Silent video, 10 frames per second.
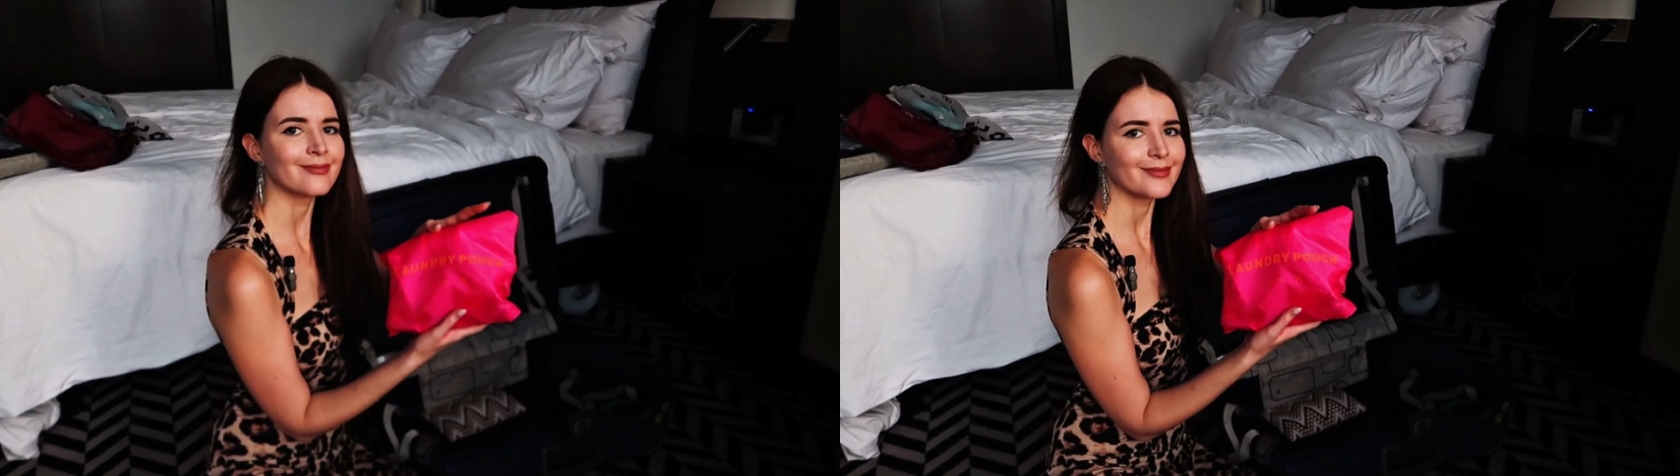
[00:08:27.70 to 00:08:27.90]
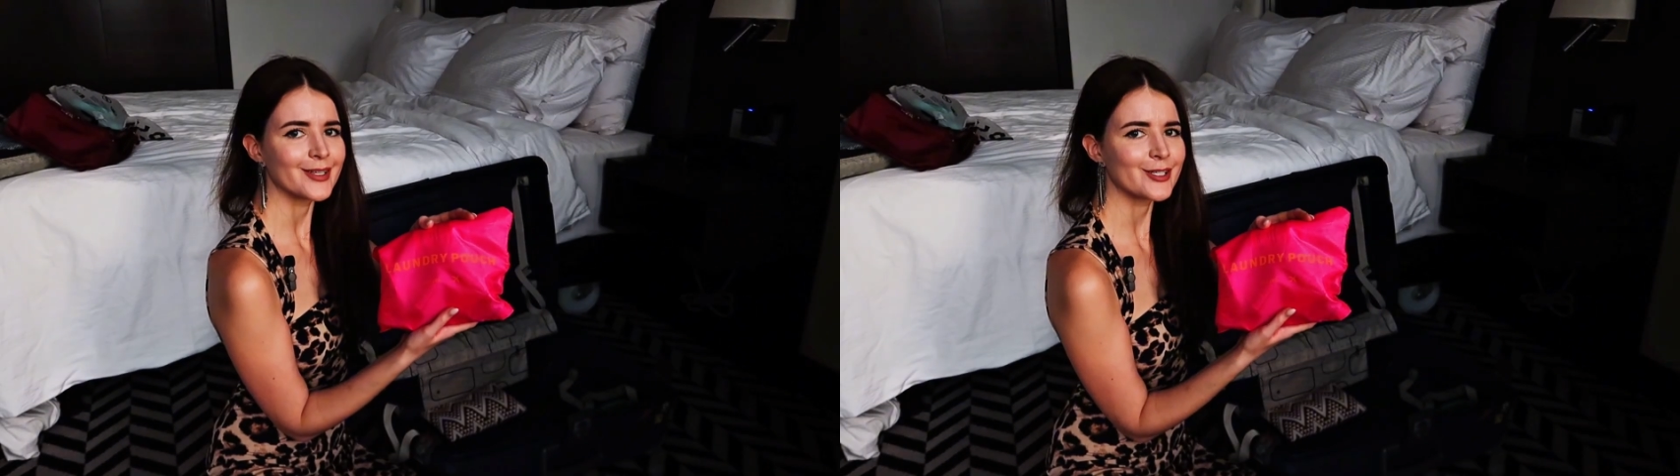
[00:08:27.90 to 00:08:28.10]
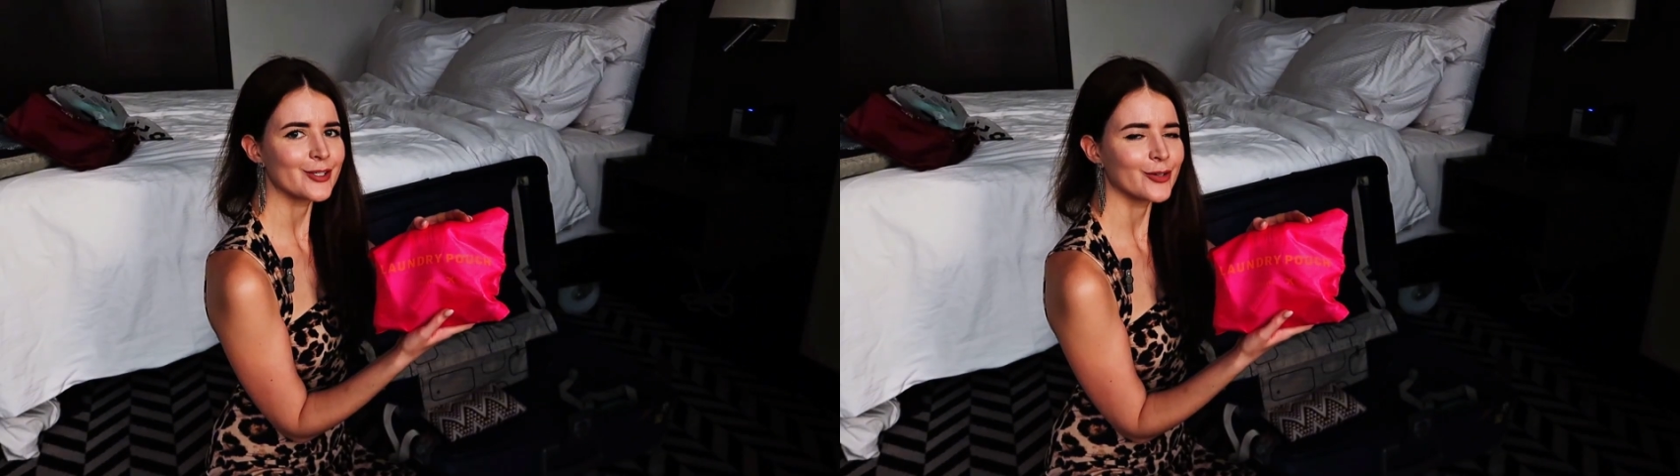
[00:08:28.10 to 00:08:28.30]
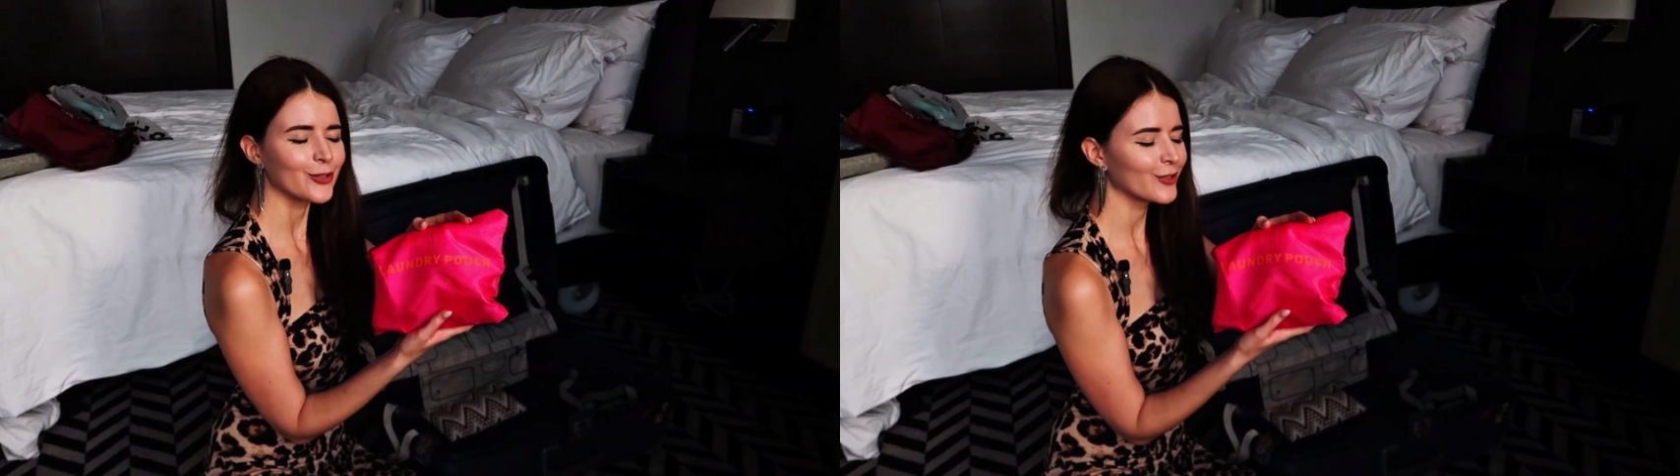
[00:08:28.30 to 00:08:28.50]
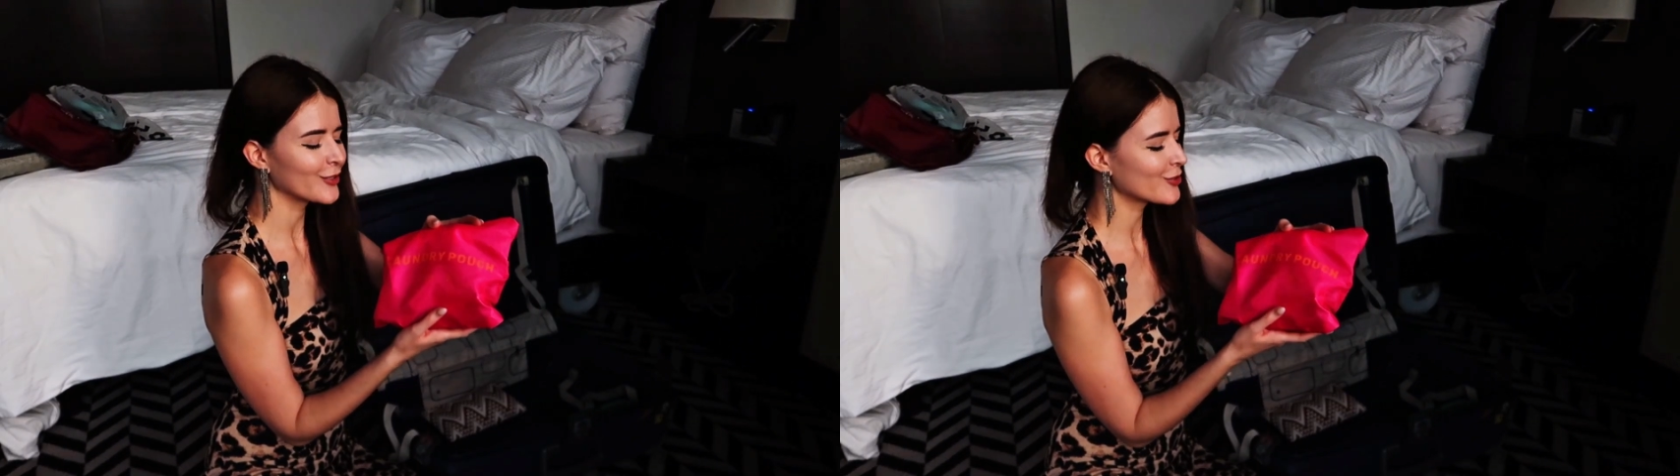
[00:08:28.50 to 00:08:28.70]
this is called
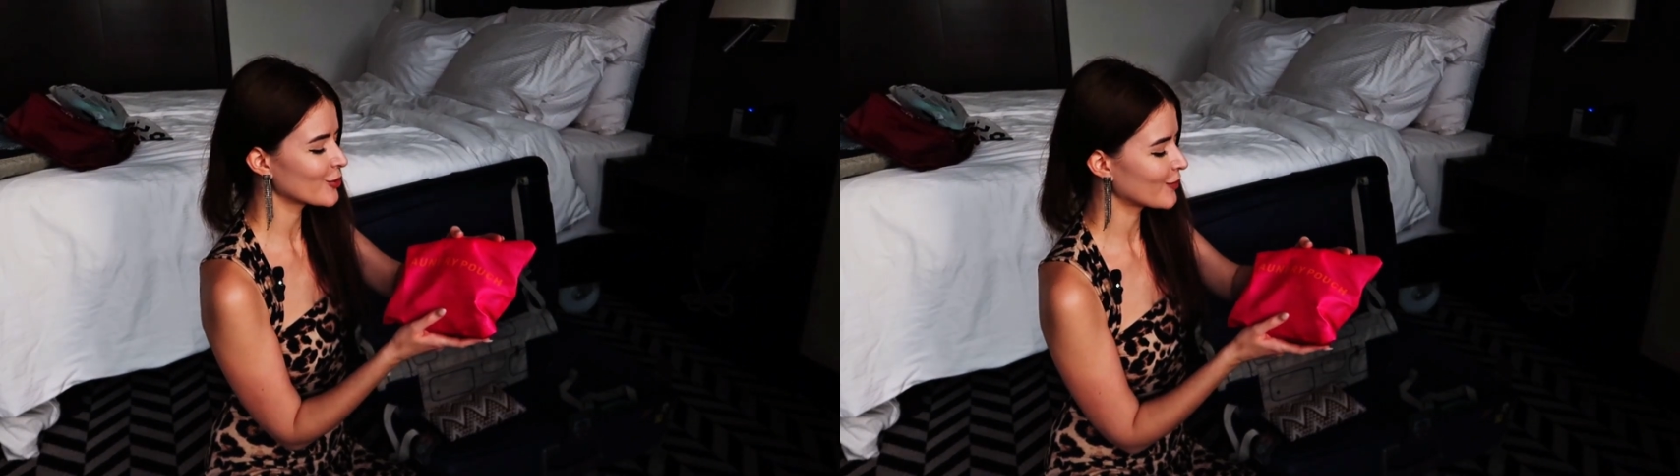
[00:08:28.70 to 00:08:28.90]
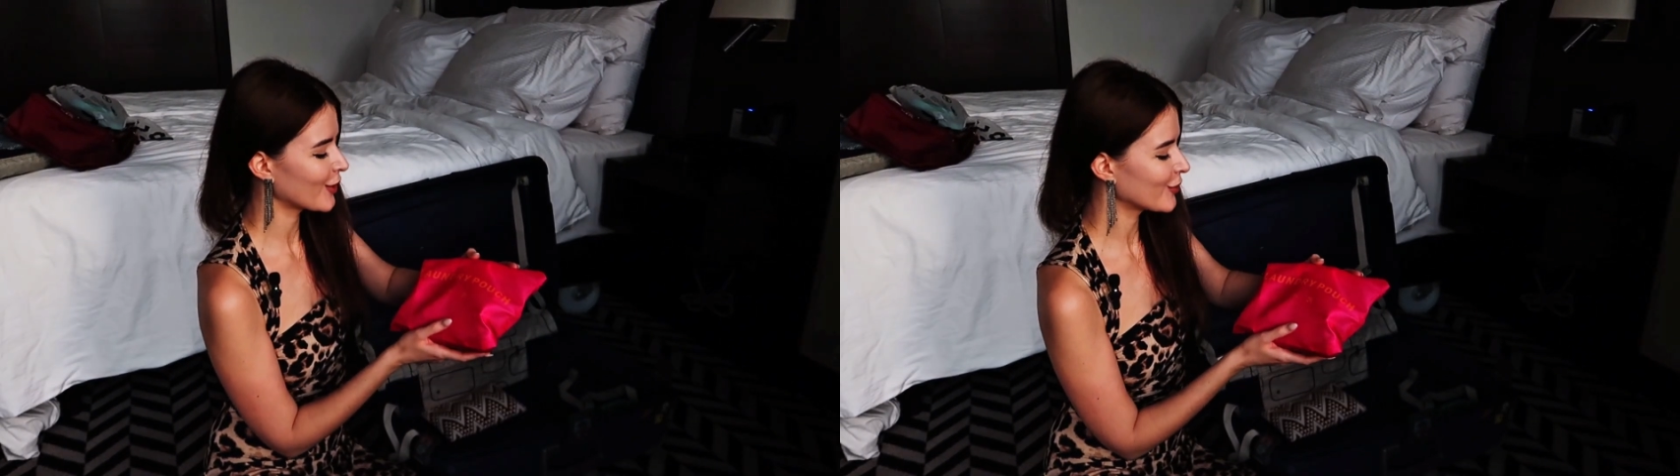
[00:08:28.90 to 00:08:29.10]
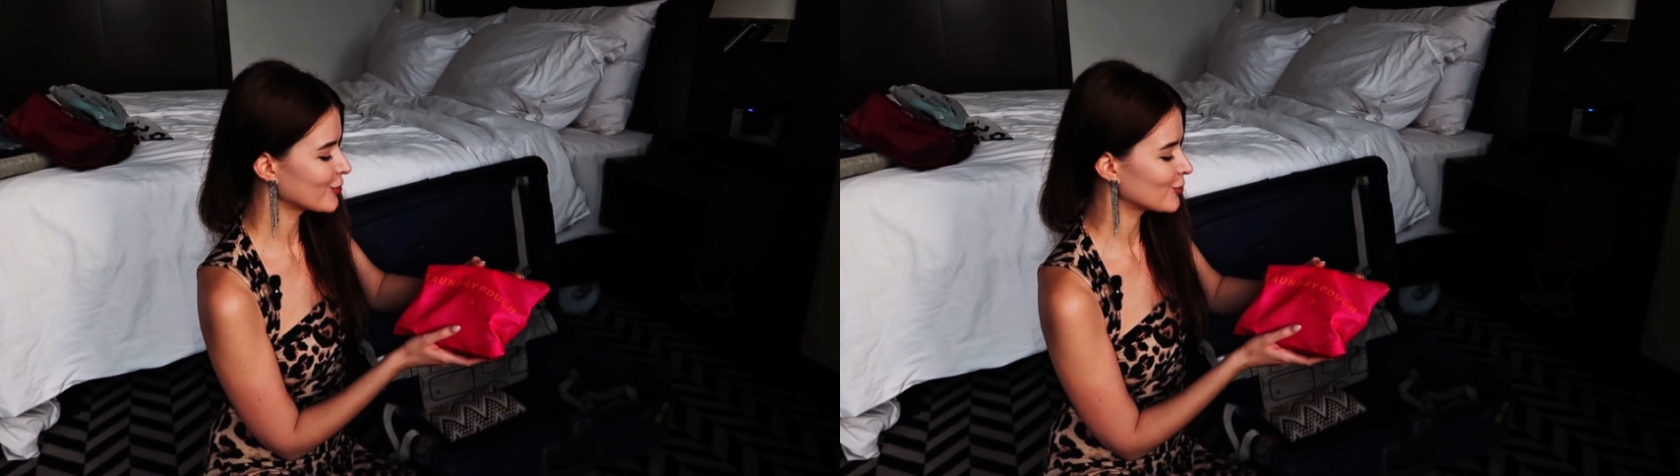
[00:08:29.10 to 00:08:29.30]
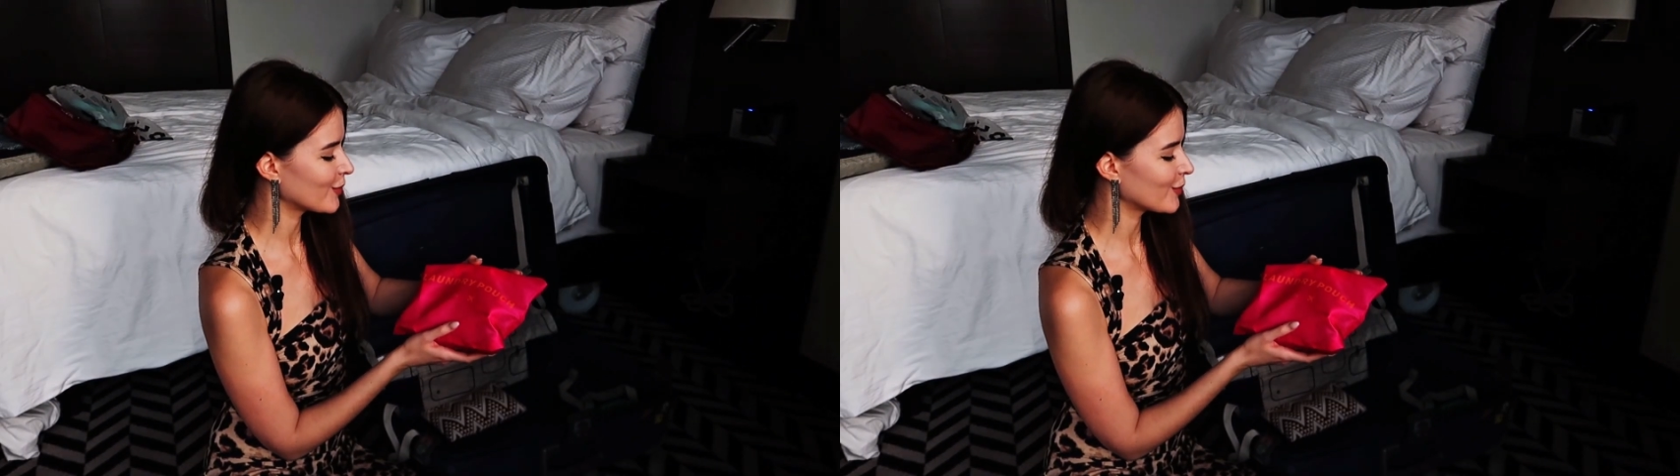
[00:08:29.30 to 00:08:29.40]
laundry pouch,